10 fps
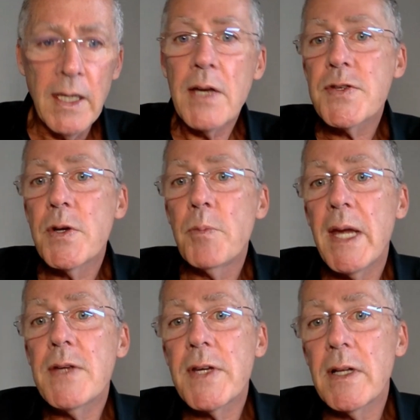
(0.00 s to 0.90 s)
so
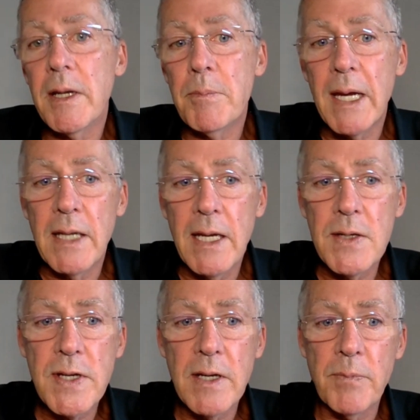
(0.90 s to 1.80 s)
basically
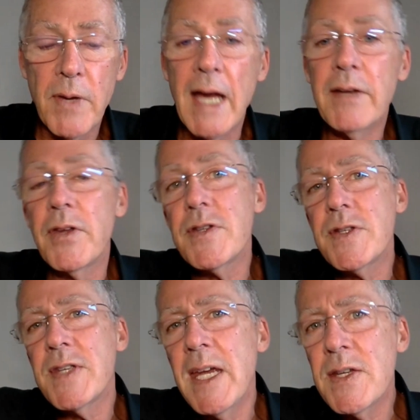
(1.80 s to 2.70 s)
magnesium and the
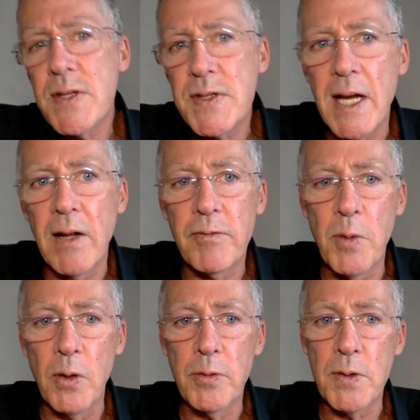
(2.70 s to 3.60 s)
disease itself,
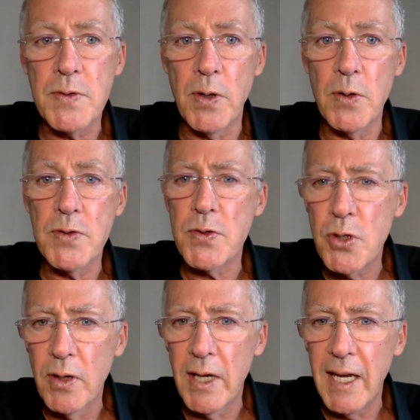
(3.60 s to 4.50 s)
multiple sclerosis,
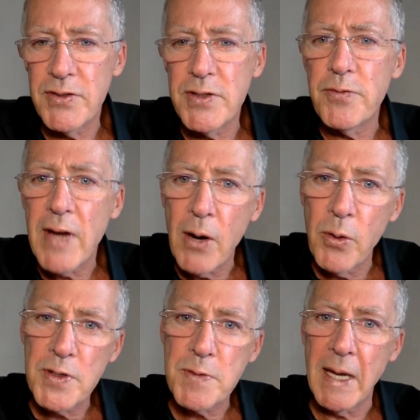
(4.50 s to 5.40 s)
it
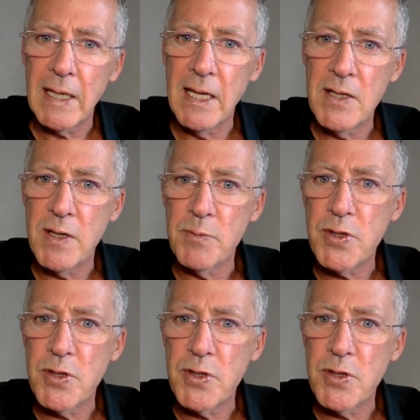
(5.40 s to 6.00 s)
devours magnesium.